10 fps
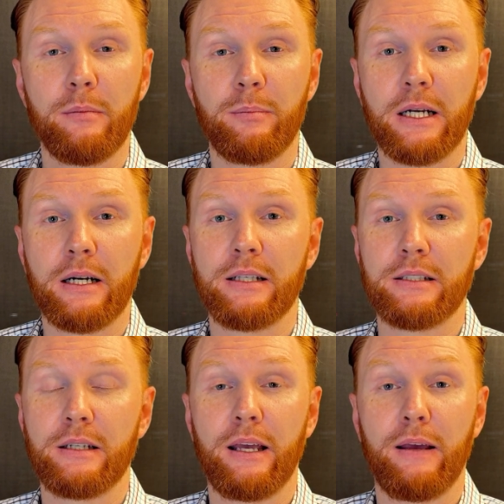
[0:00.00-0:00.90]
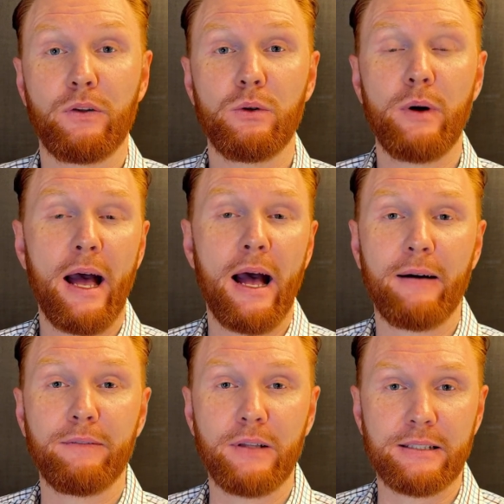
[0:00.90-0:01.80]
Because if you
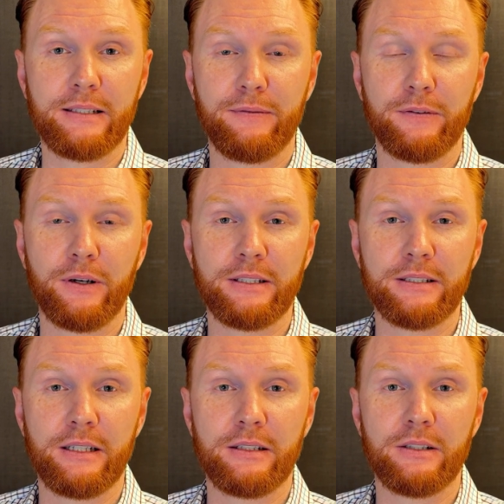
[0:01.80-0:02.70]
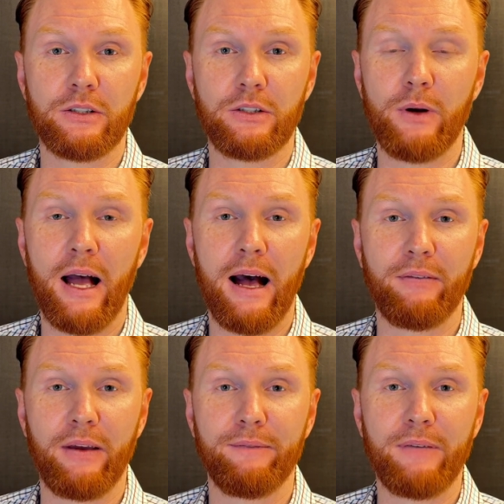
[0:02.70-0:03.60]
have, let's say for instance, you have
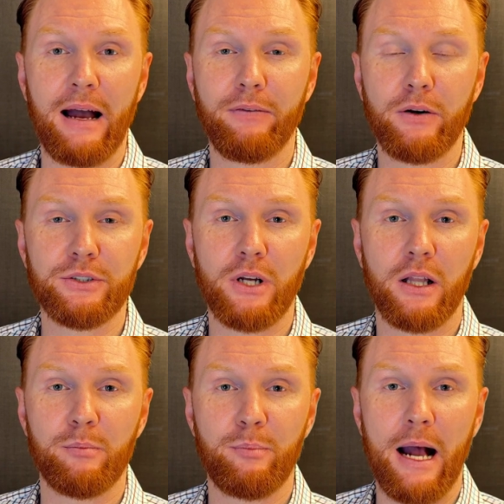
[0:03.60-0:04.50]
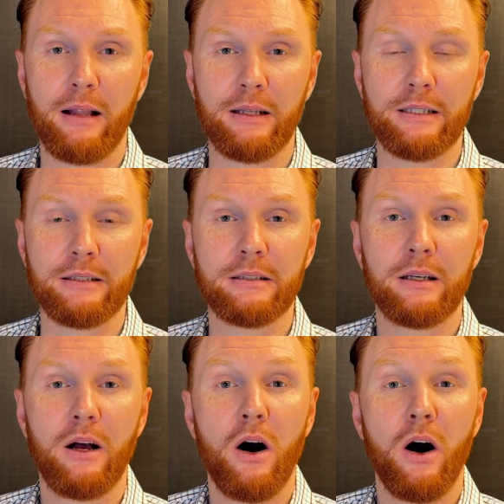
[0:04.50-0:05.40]
a $500 balance
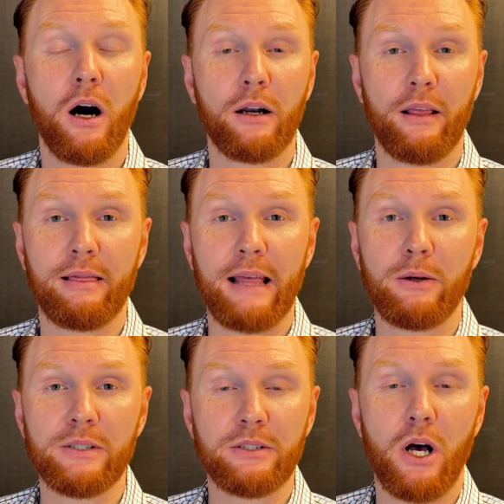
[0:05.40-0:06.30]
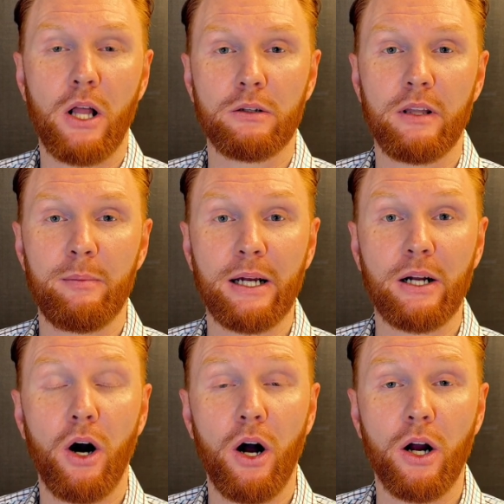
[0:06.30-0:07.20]
on a $1,000 limit
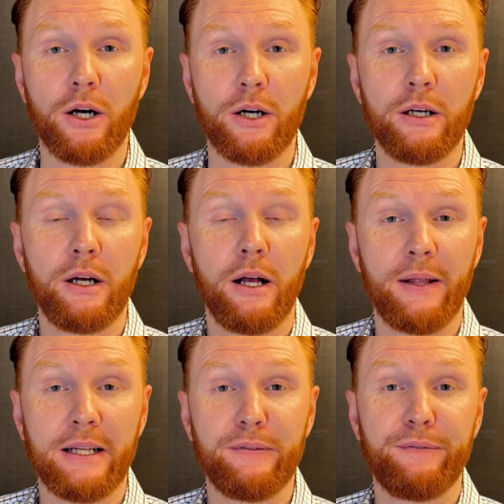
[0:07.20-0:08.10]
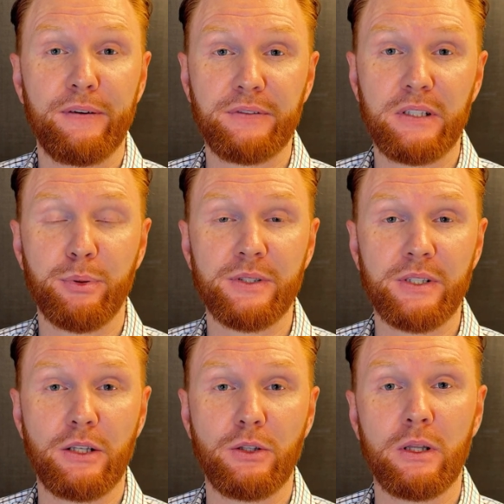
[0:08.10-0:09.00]
card, that's a
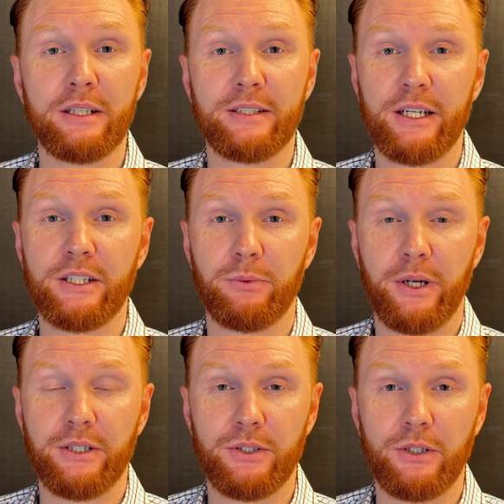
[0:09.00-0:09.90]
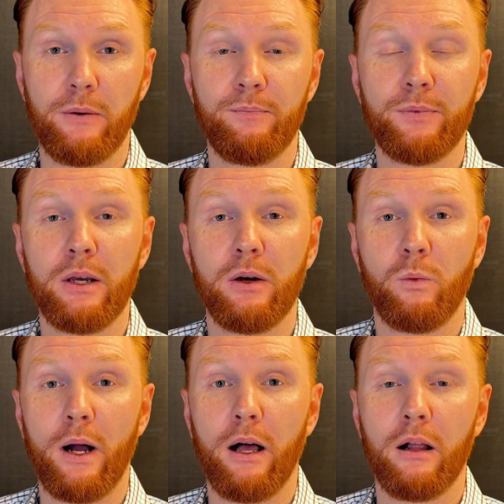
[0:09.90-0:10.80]
50% utilization ratio.
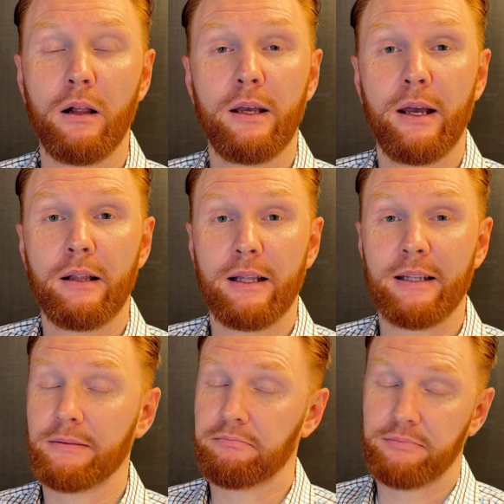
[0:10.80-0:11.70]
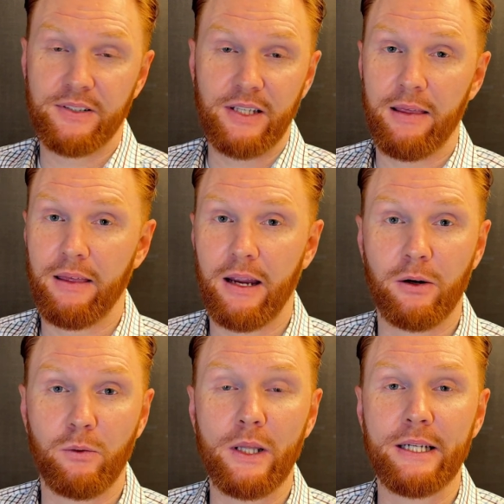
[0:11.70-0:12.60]
Well, let's say they
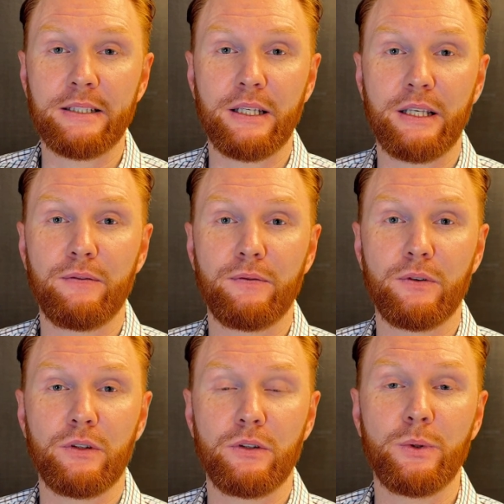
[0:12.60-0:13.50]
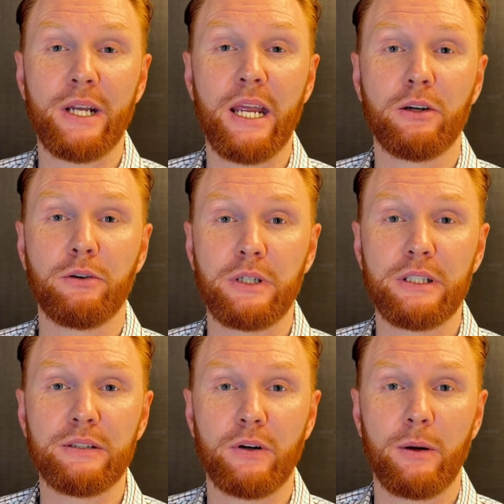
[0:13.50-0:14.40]
are willing to give you an
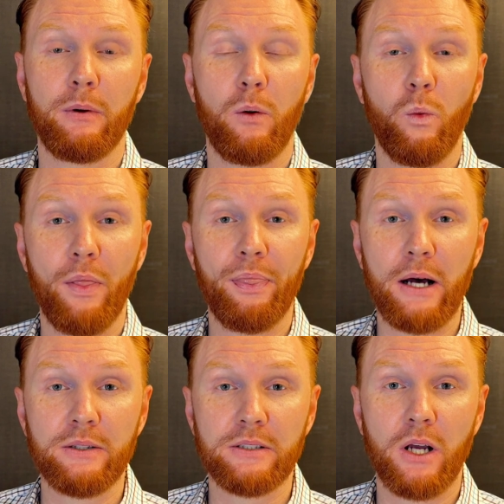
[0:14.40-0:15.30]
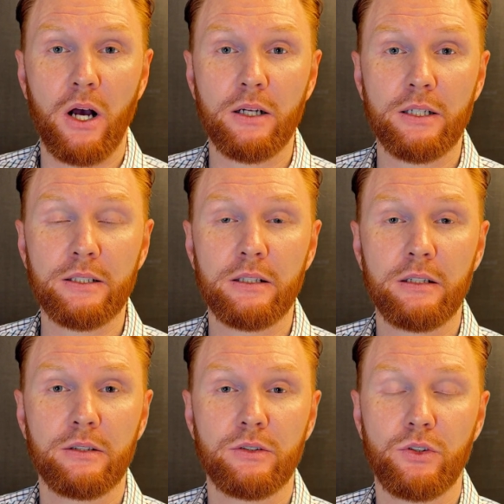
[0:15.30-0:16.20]
increase from $1,000
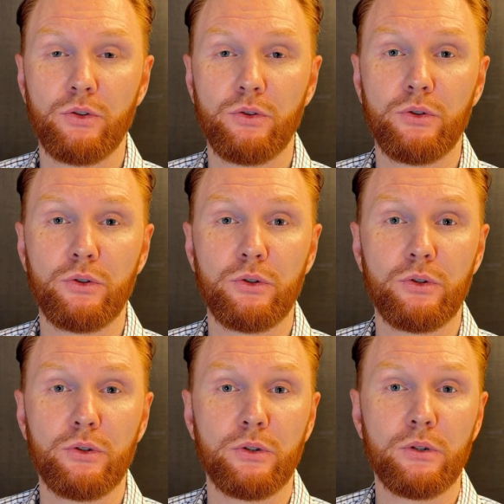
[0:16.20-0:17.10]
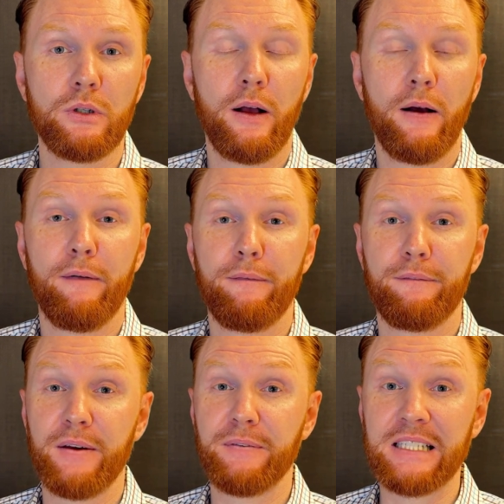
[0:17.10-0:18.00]
to
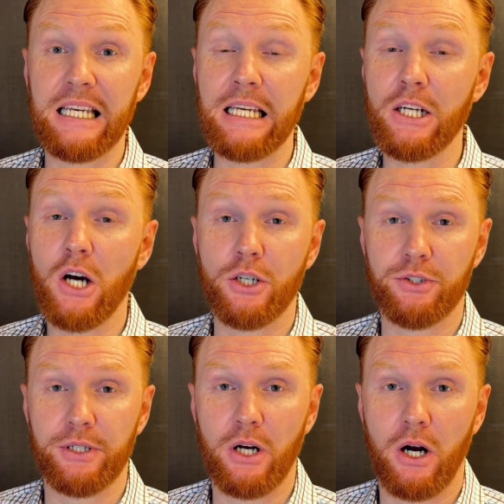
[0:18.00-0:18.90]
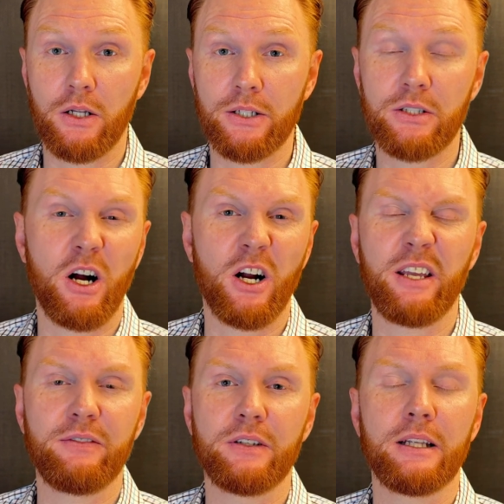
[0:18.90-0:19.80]
$1,500, or
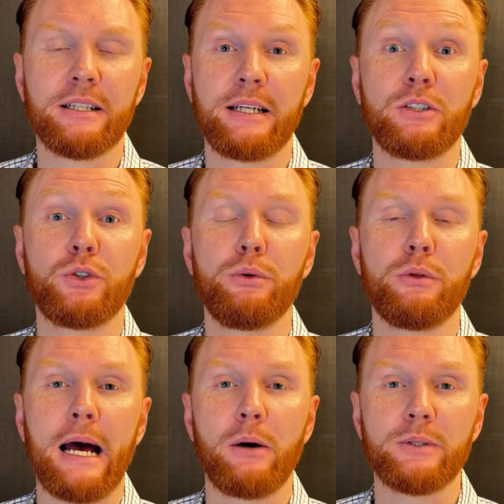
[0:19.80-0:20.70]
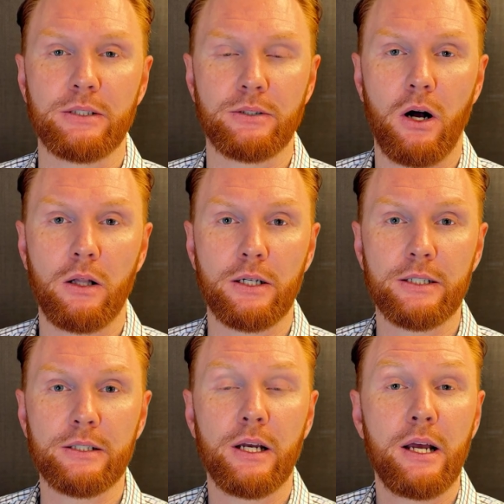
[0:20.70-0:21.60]
even let's say
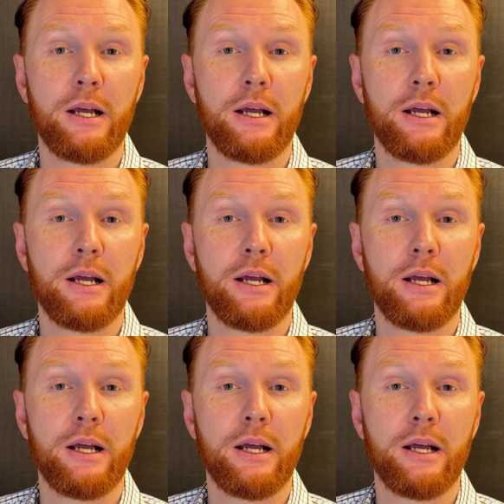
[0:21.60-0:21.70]
$2,000.